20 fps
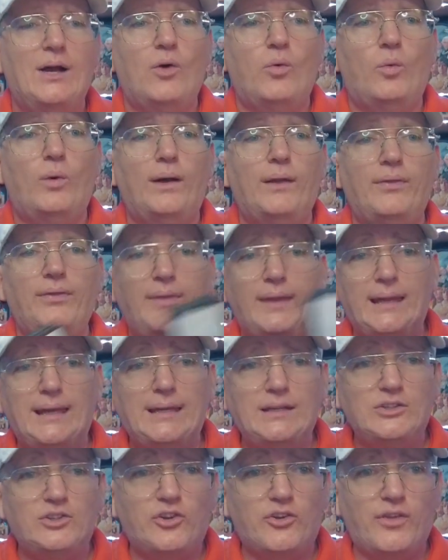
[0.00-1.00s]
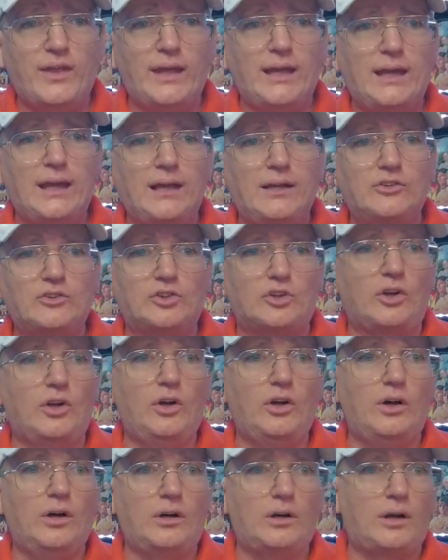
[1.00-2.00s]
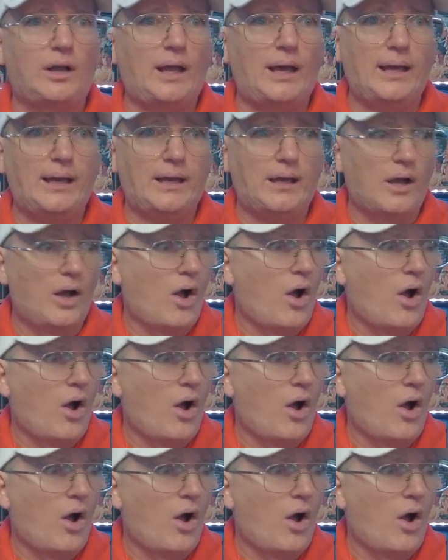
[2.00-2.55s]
when these things look like,